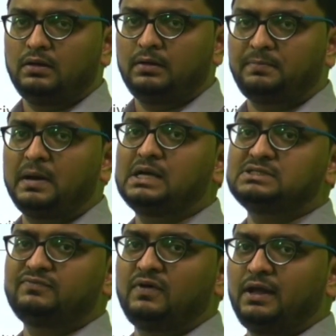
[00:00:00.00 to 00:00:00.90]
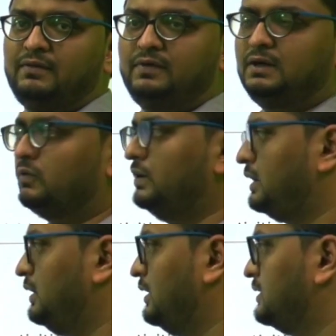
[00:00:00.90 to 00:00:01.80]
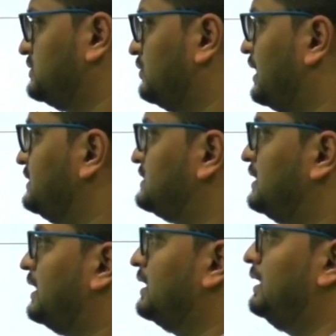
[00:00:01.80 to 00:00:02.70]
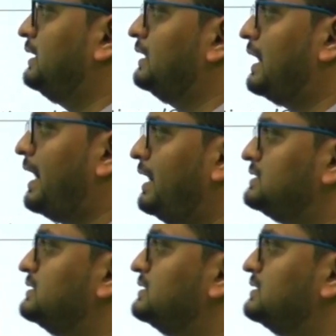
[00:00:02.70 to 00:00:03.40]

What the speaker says: passed for every 20 years. You can see regulating acts,